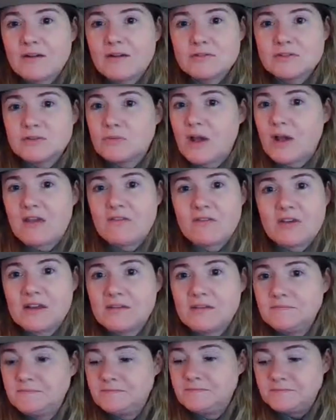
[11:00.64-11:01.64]
was
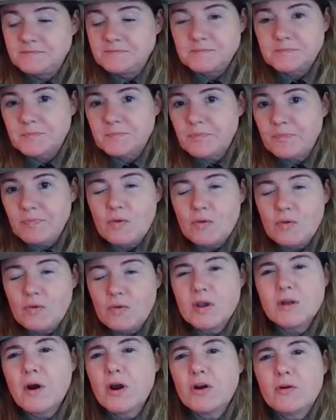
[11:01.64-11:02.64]
waving. We
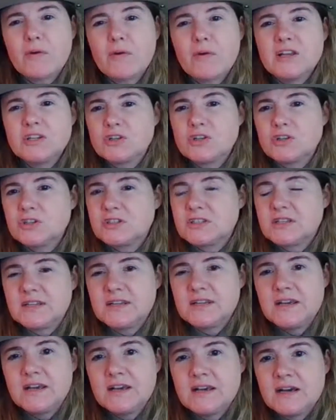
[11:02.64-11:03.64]
had park rangers and
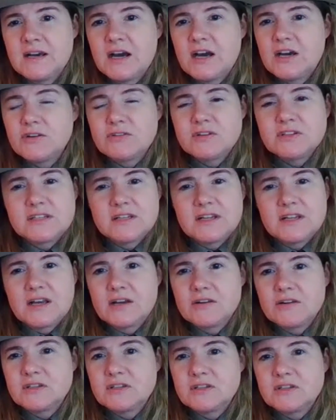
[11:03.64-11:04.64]

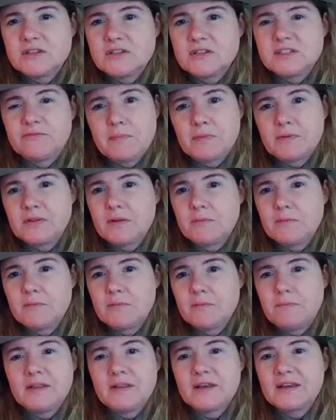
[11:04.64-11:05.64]
hundreds of people in the
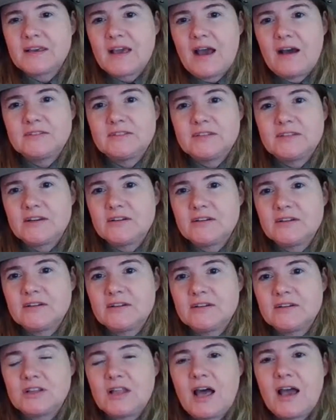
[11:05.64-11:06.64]
public out there in
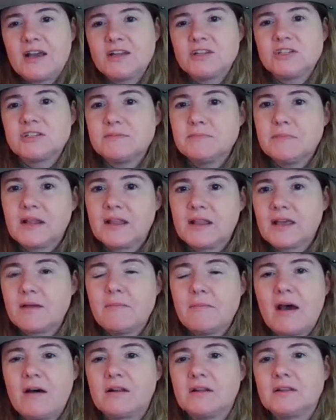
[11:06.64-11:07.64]
July, just milling
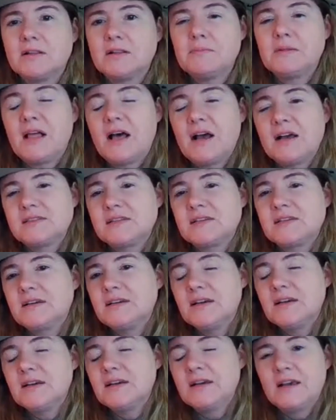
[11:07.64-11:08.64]
about on the plaza
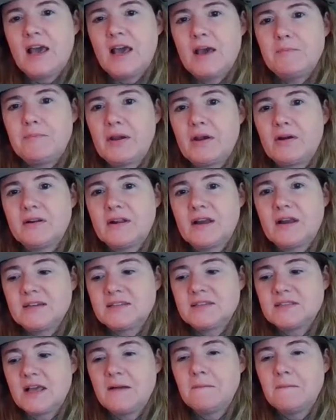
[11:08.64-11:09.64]
at
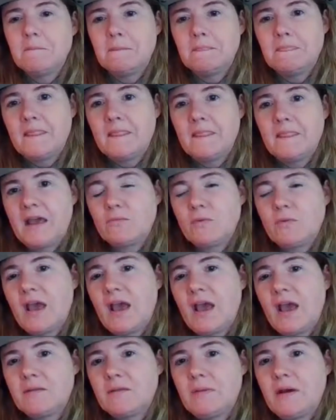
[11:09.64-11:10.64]
Paradise. And we
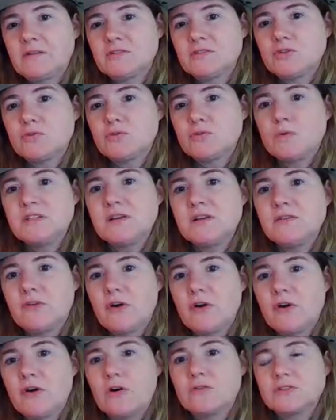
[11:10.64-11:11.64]
had about 20
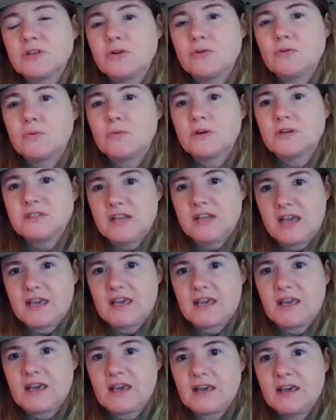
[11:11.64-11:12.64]
folks who were
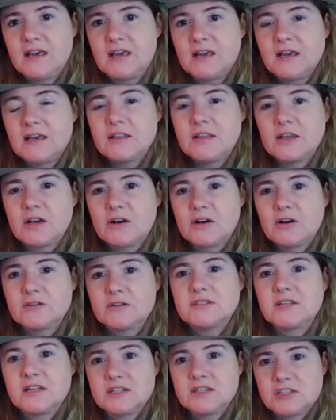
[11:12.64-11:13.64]
taking their
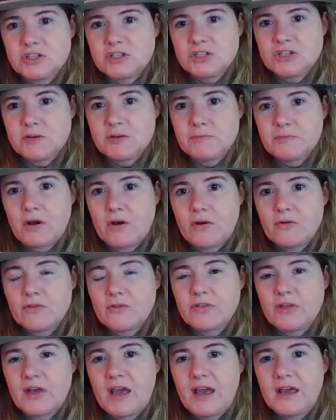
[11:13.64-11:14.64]
citizenship
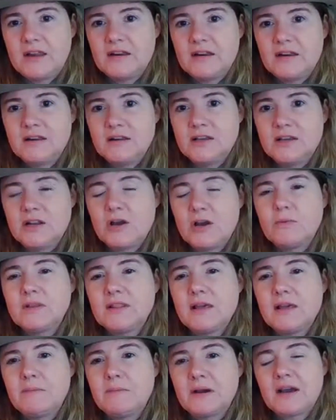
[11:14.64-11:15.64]
oath. And, you know, when
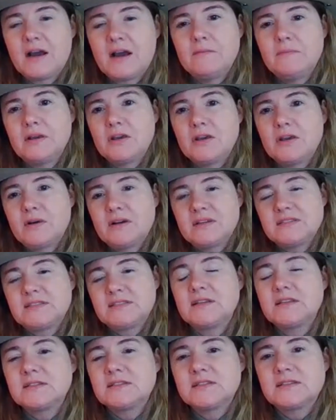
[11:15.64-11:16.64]
they become a US
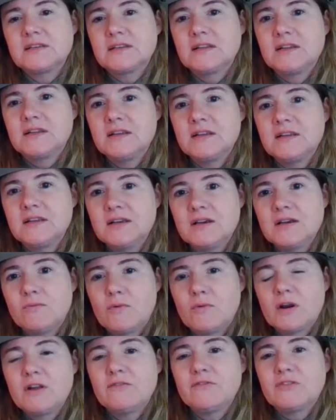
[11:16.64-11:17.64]
citizen,
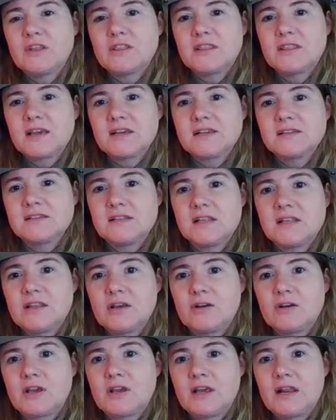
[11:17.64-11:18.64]
one of the things that
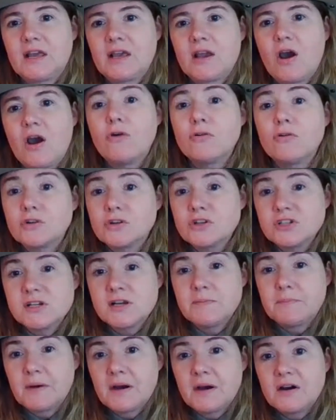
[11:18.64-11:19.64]
they're getting
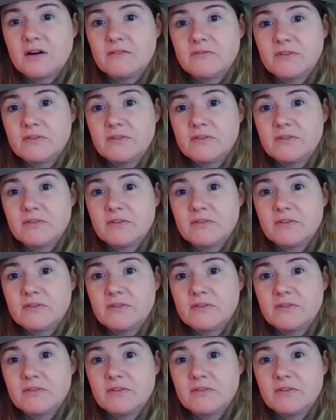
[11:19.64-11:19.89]
ownership of